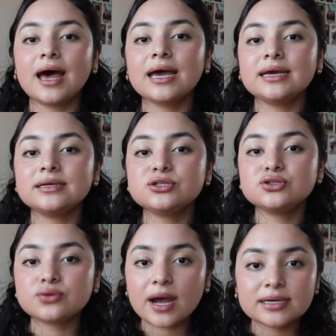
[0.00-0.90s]
I
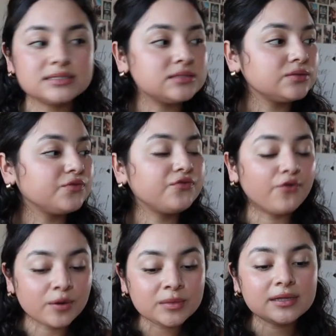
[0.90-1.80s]
tried to
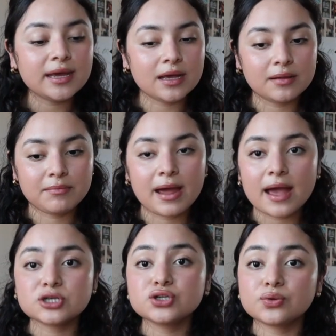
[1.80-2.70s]
formulate my
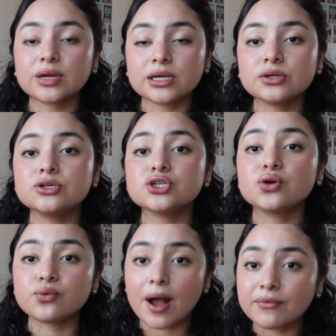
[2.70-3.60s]
extracurriculars
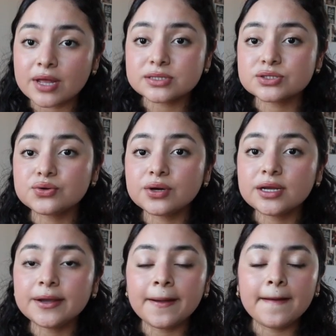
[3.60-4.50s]
around that
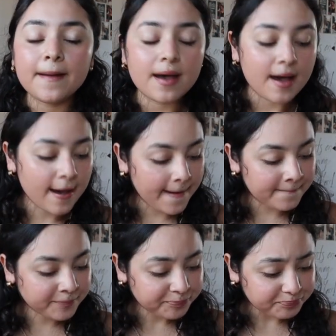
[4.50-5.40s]
story.
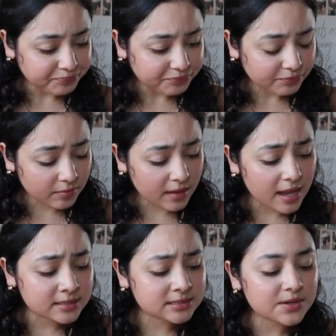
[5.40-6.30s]

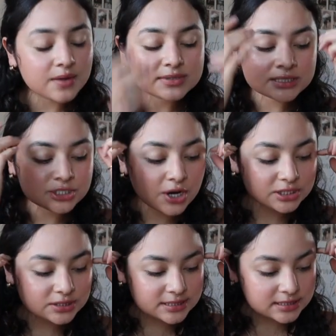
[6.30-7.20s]
And so I was in
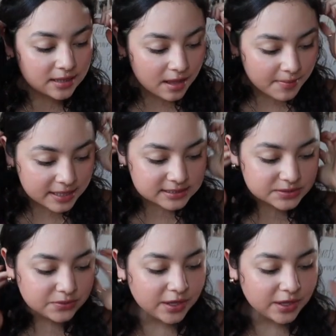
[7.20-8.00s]
charge of this club at school.